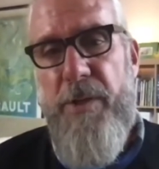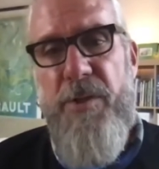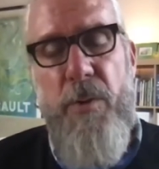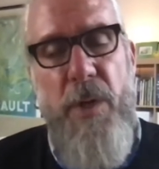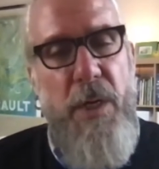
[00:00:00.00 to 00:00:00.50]

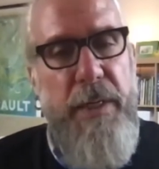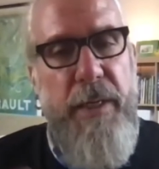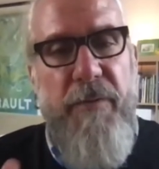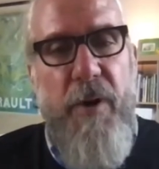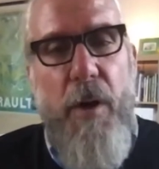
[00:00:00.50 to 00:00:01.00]
So
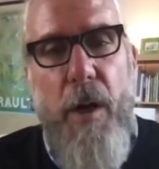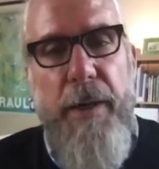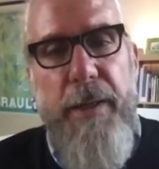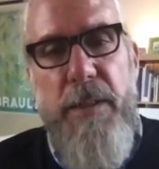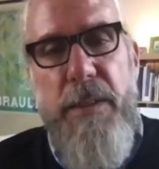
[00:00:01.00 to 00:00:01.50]
give our
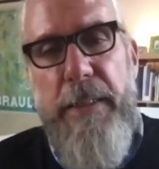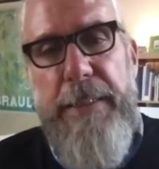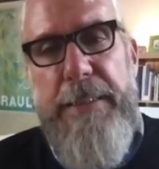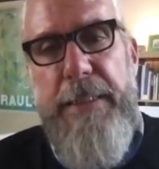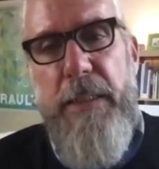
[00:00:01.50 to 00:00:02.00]
audience an
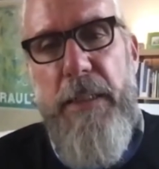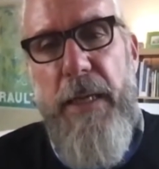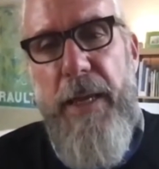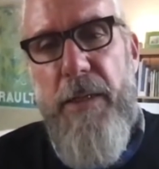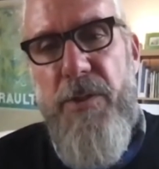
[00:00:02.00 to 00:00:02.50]
idea
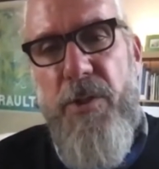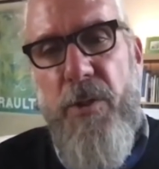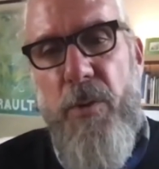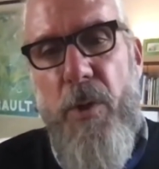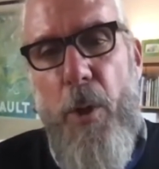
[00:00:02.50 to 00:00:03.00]
as
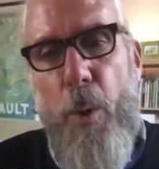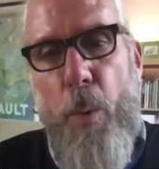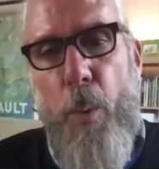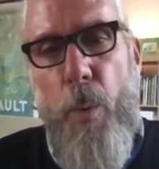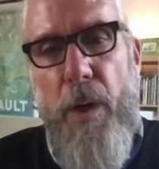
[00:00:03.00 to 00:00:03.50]
to
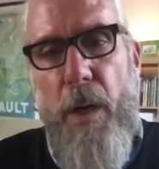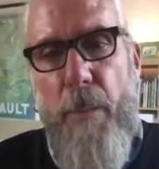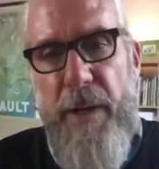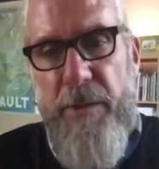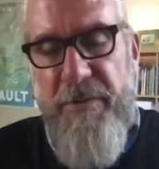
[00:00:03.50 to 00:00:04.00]
what
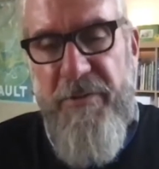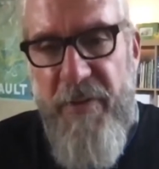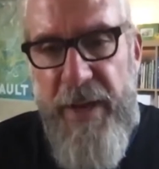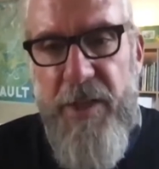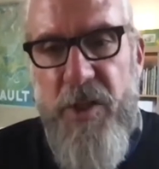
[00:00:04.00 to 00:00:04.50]
about the
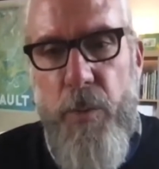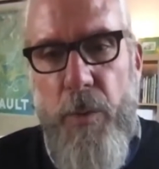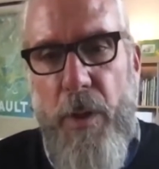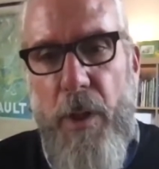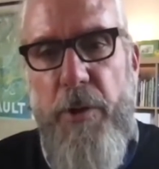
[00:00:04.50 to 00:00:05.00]

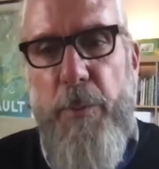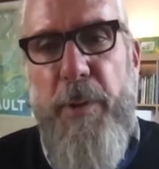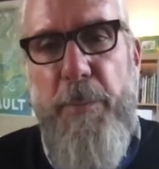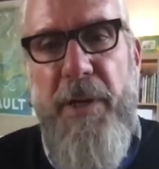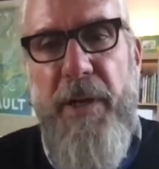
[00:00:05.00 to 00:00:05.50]
factual
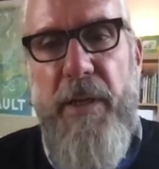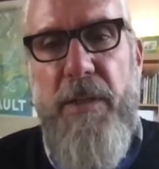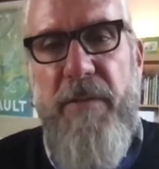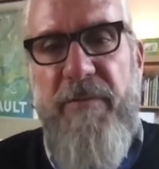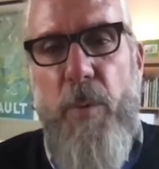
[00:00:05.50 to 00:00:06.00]

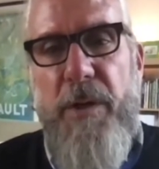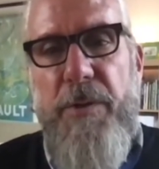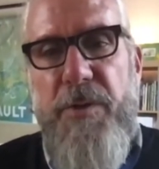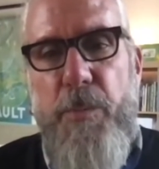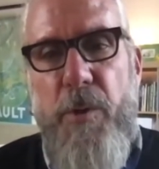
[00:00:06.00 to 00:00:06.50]
underpinnings of what
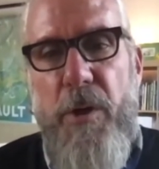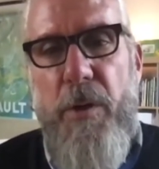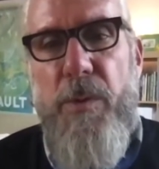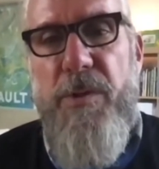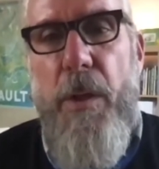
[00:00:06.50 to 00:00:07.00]
this murder
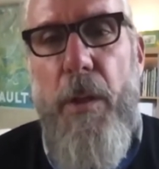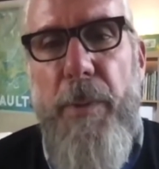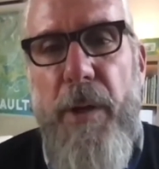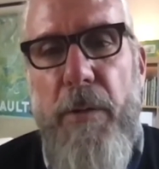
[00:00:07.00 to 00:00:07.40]
was all about.